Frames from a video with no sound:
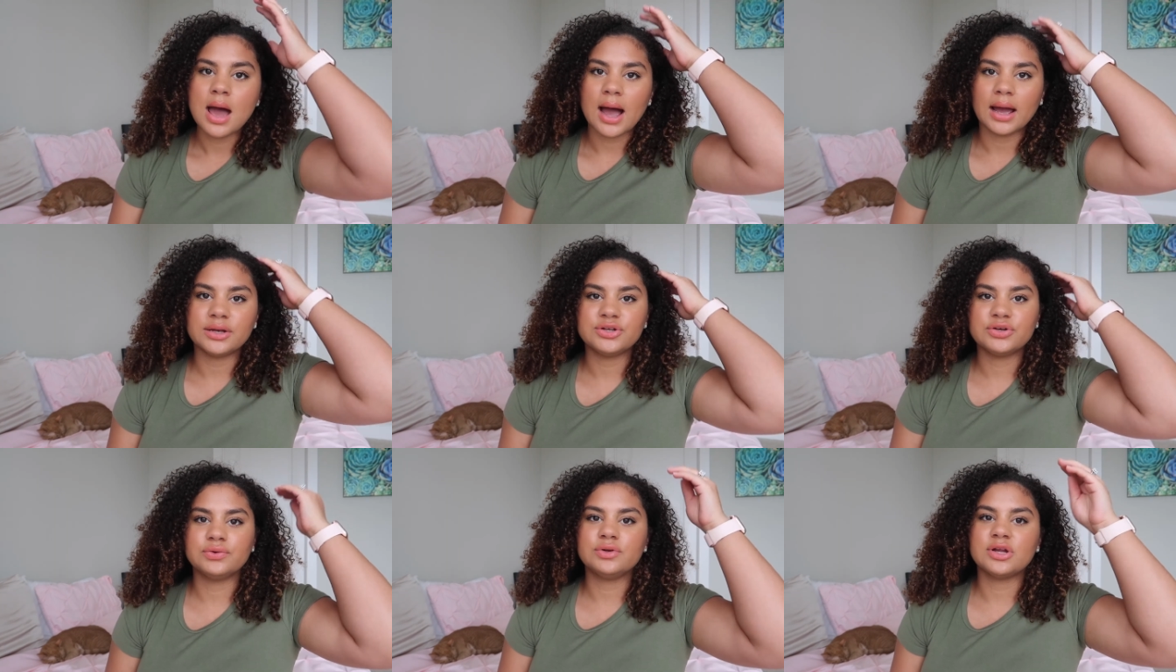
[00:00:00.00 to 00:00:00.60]
I
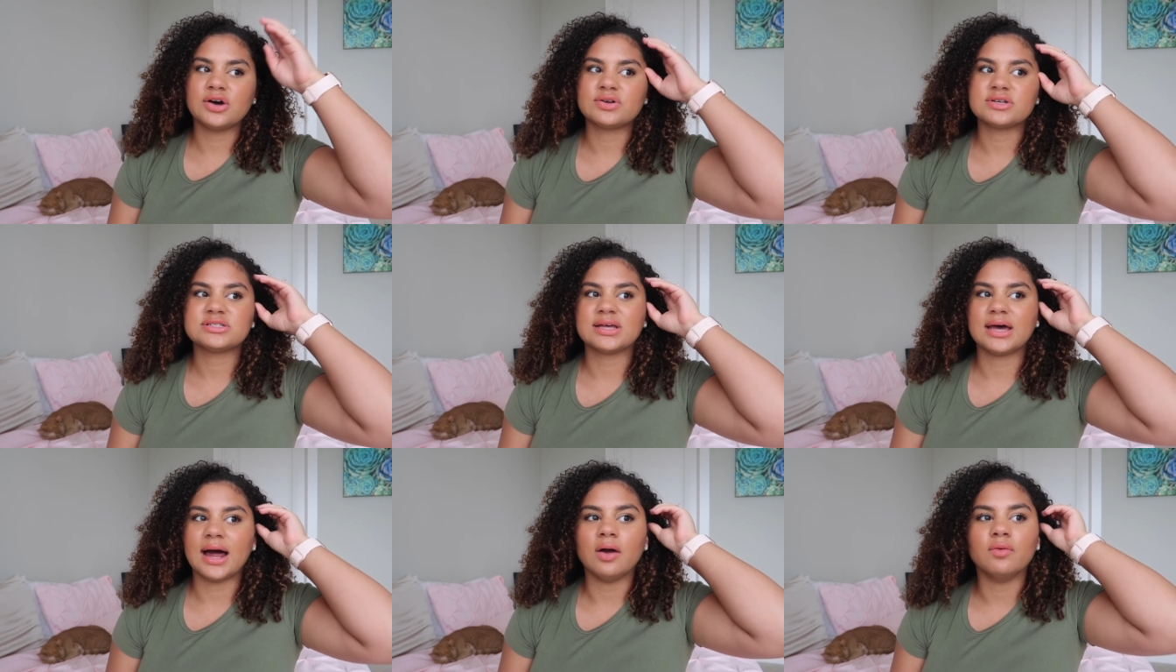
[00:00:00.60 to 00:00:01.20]
do notice
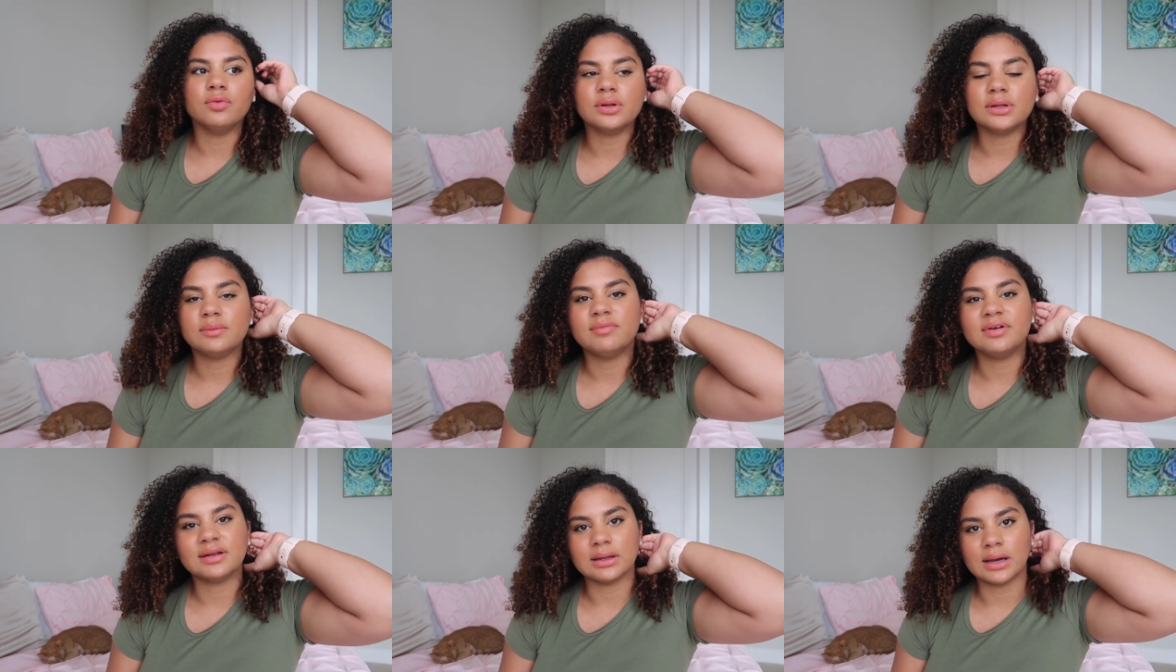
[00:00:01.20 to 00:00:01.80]
that I've really
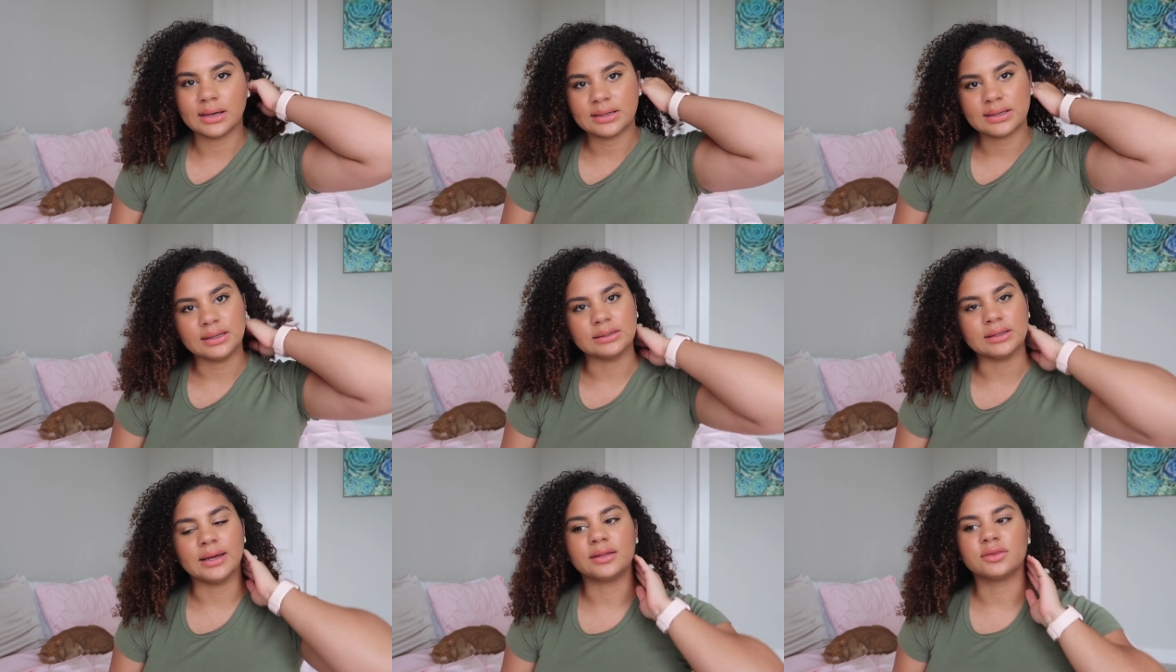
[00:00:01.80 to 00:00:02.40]
been
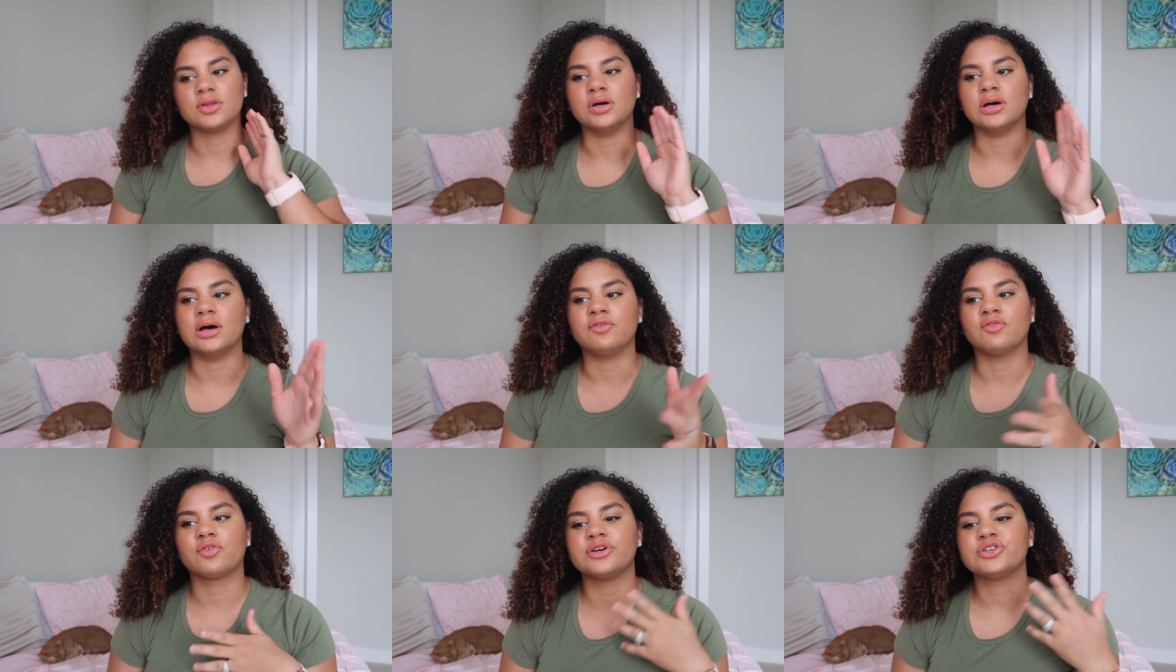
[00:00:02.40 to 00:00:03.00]
liking like
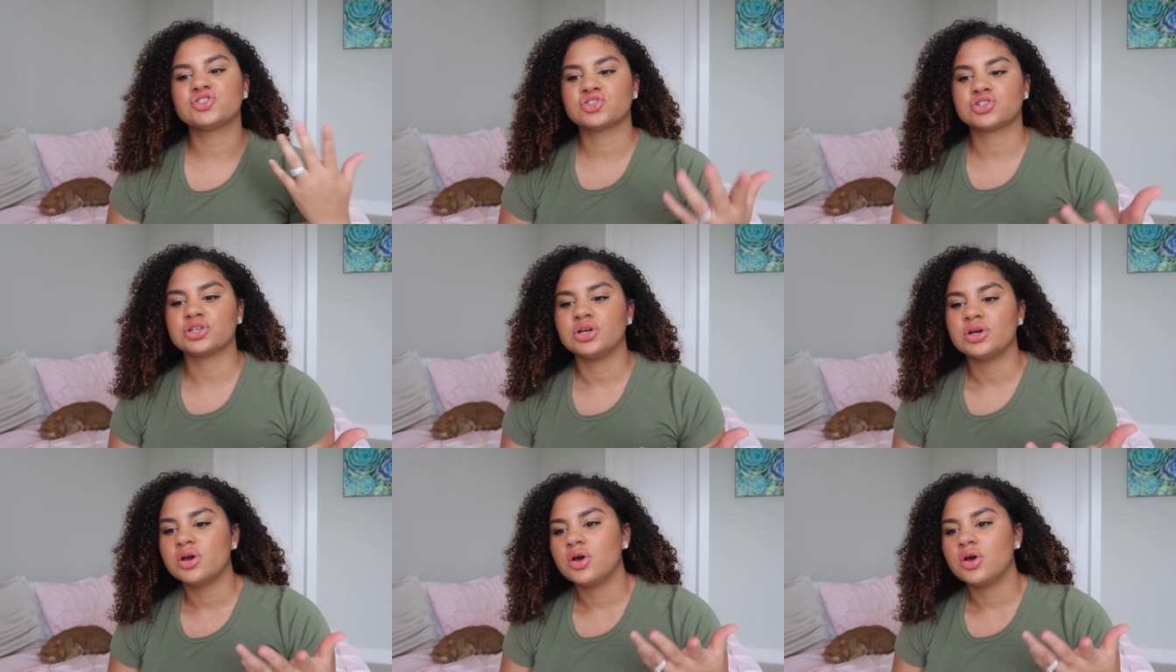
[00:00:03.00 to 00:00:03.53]
the French